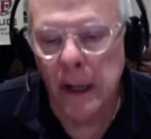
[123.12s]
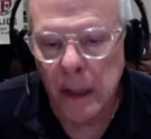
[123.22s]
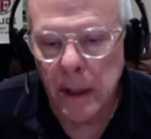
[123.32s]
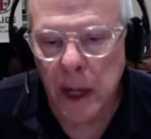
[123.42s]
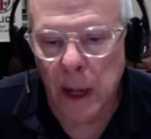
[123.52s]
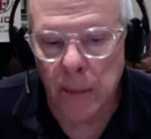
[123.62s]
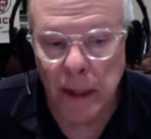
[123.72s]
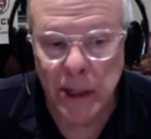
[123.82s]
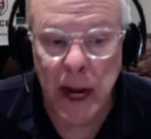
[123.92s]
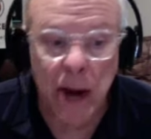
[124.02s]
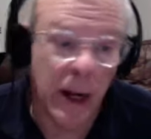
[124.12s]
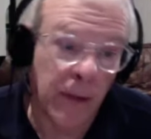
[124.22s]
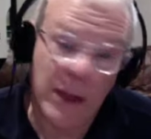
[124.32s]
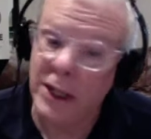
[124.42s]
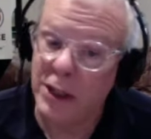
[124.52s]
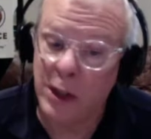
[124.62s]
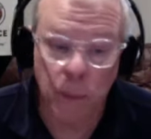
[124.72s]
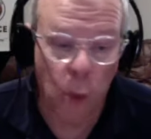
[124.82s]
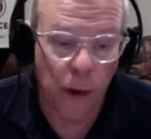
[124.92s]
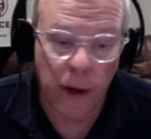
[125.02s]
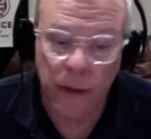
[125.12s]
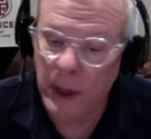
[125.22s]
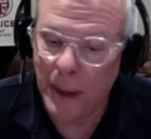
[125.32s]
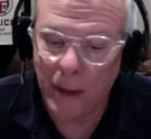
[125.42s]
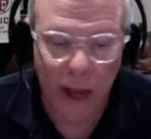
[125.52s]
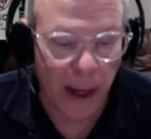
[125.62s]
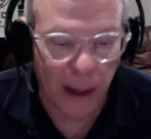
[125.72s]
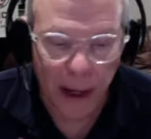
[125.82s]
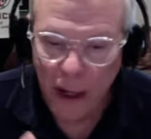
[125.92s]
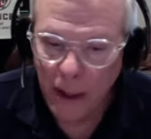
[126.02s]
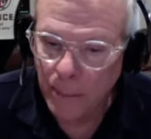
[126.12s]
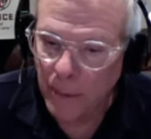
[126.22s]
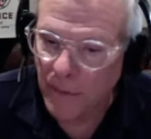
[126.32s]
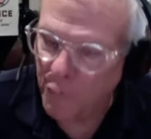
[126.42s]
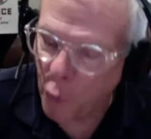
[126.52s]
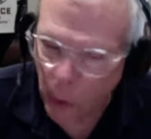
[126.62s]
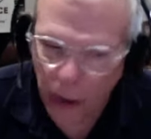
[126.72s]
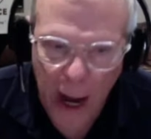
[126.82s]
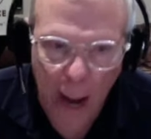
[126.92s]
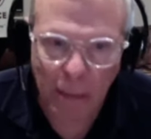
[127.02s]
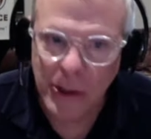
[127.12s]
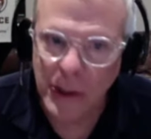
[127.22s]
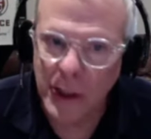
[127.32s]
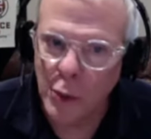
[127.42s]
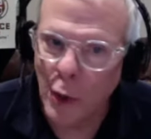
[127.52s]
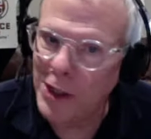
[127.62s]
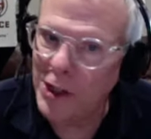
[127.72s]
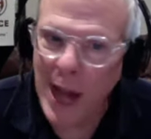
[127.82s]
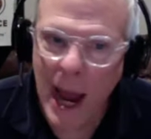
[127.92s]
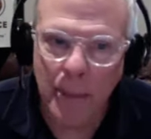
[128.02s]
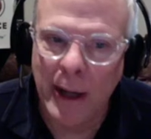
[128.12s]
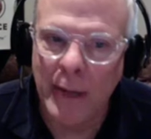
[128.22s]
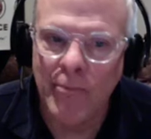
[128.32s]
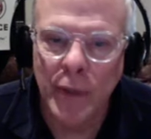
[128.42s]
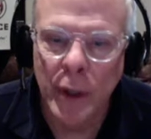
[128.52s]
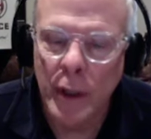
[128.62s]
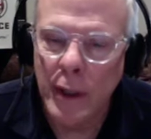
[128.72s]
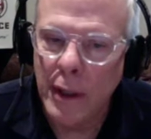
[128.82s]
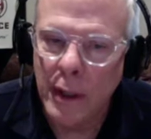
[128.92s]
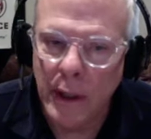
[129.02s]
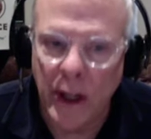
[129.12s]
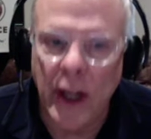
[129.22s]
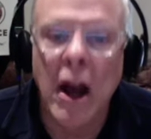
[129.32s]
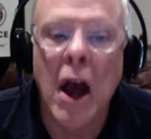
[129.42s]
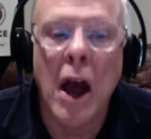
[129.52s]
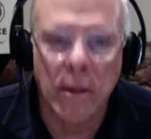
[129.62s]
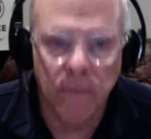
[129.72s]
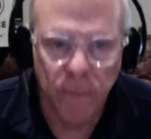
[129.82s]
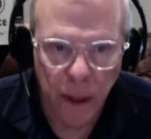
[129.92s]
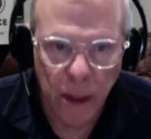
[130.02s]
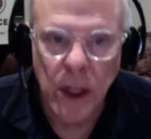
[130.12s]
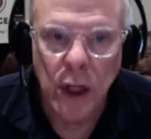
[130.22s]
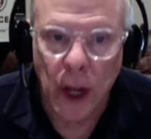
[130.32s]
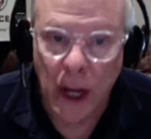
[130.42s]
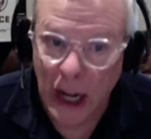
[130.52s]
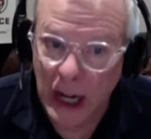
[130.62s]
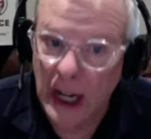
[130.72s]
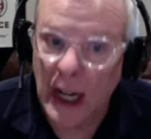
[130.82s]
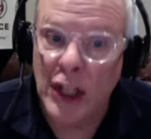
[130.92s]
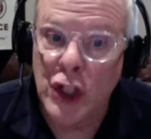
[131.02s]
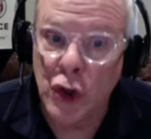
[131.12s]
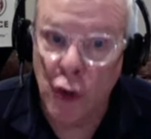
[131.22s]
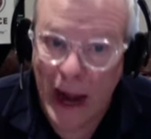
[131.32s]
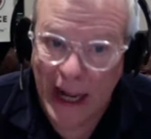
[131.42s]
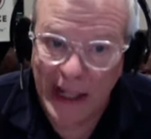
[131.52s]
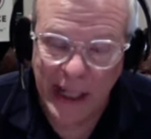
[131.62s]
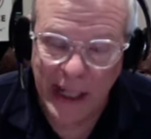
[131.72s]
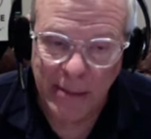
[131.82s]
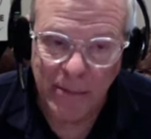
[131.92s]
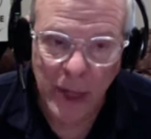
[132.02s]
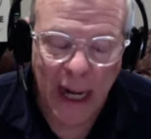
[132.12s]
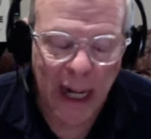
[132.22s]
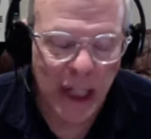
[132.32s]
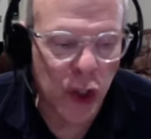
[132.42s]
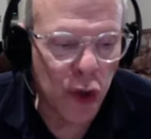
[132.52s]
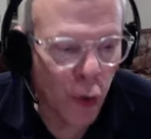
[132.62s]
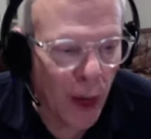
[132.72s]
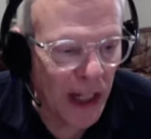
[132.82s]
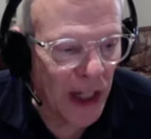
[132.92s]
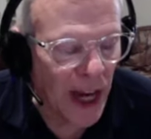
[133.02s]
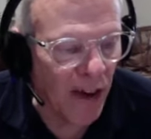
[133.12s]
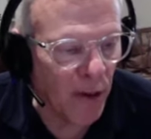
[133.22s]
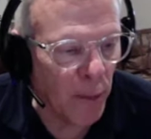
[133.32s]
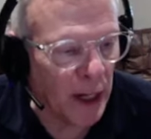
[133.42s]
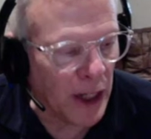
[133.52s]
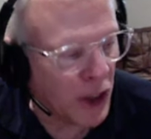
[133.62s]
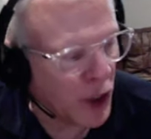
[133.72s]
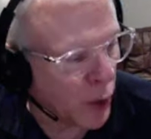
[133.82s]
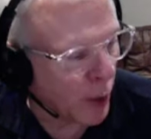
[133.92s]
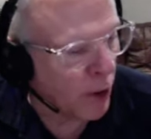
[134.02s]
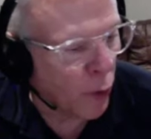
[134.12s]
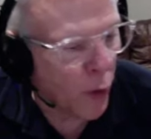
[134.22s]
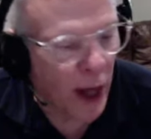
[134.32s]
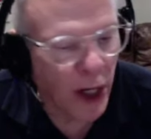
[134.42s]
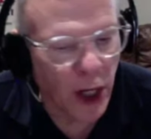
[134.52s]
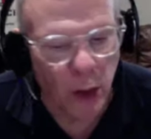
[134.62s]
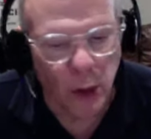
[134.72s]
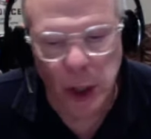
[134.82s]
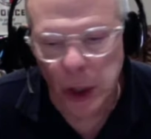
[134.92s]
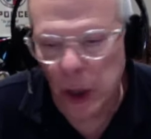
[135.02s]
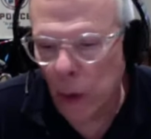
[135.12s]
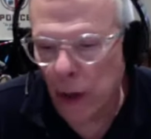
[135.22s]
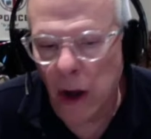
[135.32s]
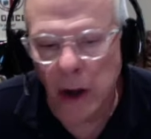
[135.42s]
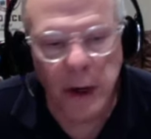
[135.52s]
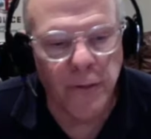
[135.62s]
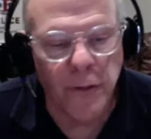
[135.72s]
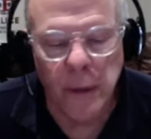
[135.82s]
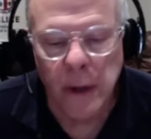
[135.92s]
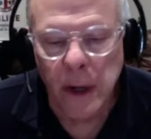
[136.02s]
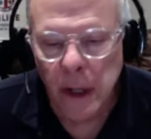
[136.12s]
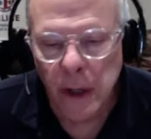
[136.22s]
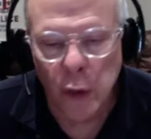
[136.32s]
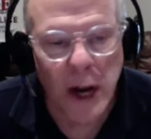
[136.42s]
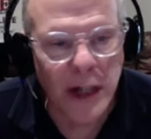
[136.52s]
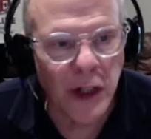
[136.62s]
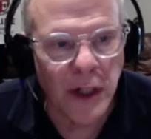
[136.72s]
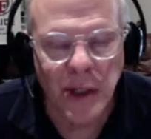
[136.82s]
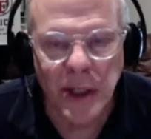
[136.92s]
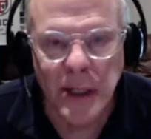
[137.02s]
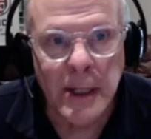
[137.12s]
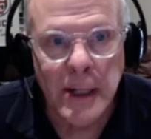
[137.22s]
to calm things down? I think it's important to think about that before it happens because once it's happening, yeehaw, it, it, it's yeah. crazy. It's crazy. Everybody's screaming on the radio and going a hundred different directions, and